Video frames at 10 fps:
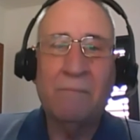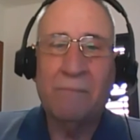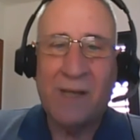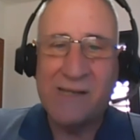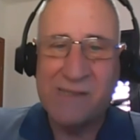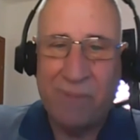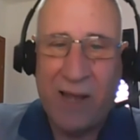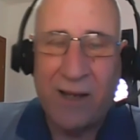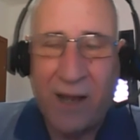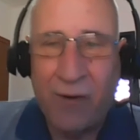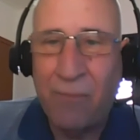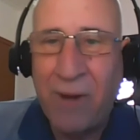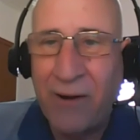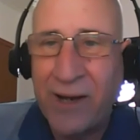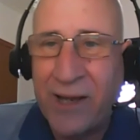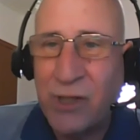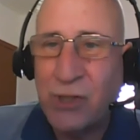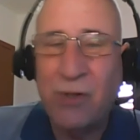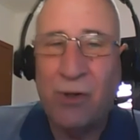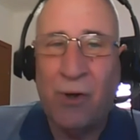Casablanca or Marrakesh
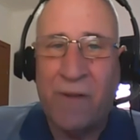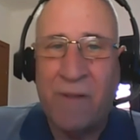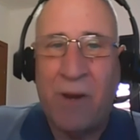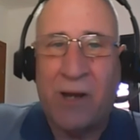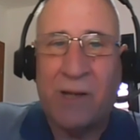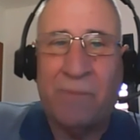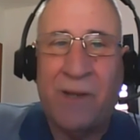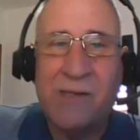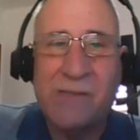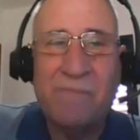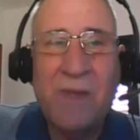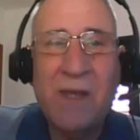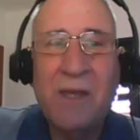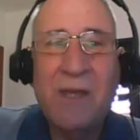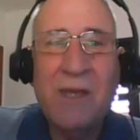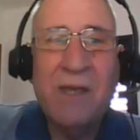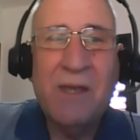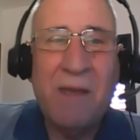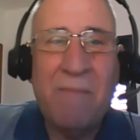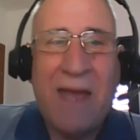and you go to the marketplace,
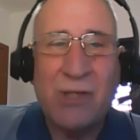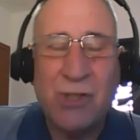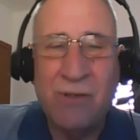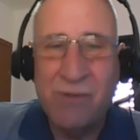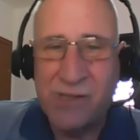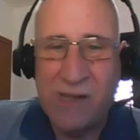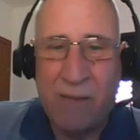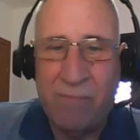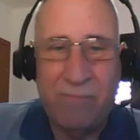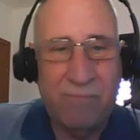imagine some